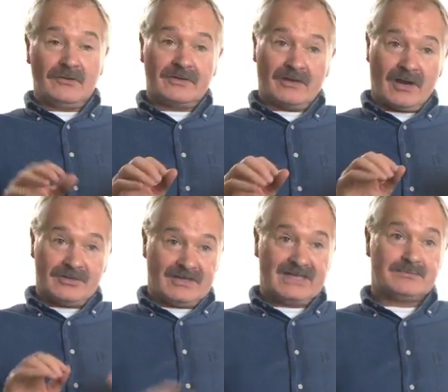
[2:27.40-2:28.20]
you look at
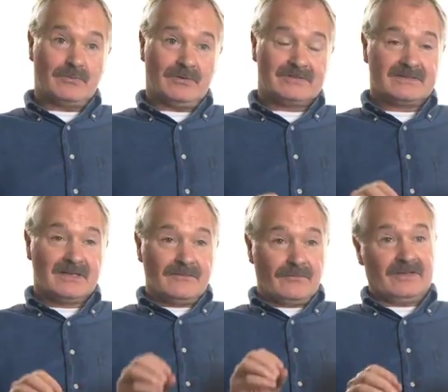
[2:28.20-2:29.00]
Irish exports,
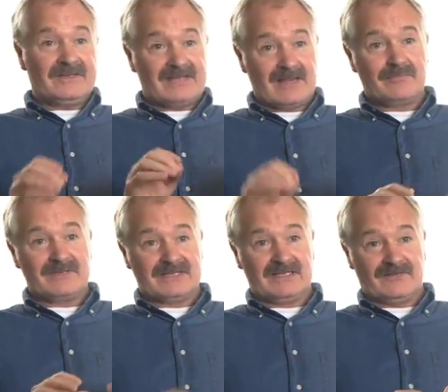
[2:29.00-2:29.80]
fully
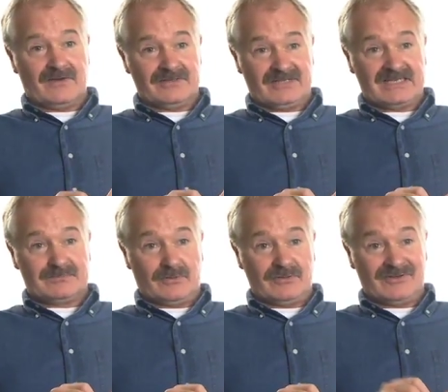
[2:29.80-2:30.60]
10% of Irish
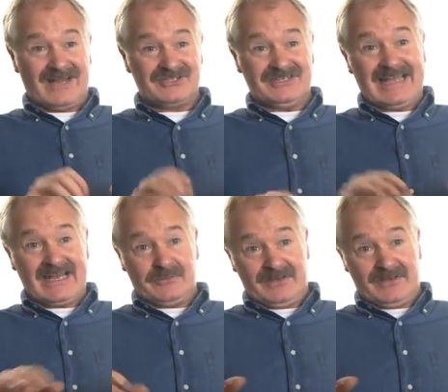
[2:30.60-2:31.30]
exports are actually nano